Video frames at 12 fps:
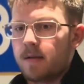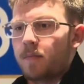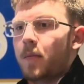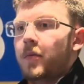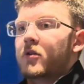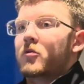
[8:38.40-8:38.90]

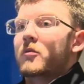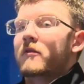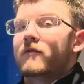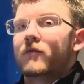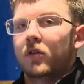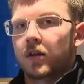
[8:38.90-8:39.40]
my body will be
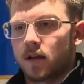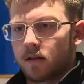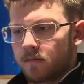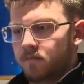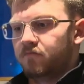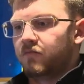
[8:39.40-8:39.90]

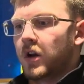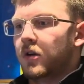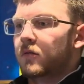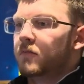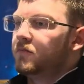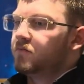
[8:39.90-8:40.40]
fully,
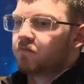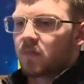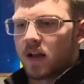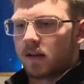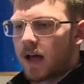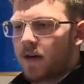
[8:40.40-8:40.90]

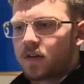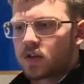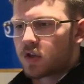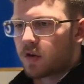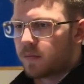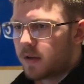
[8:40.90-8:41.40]
it'll have its
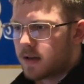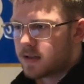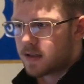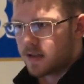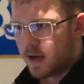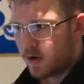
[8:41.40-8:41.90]

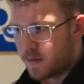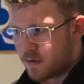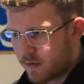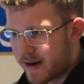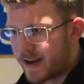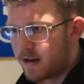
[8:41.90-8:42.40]
surplus, it'll be
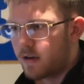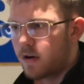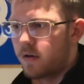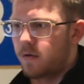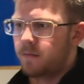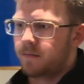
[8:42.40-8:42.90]
ready to
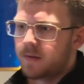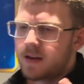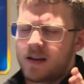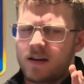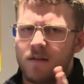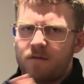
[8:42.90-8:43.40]
go,
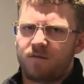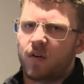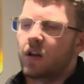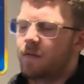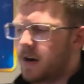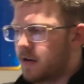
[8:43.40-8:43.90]

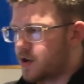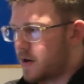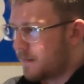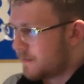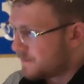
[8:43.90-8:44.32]
full of energy.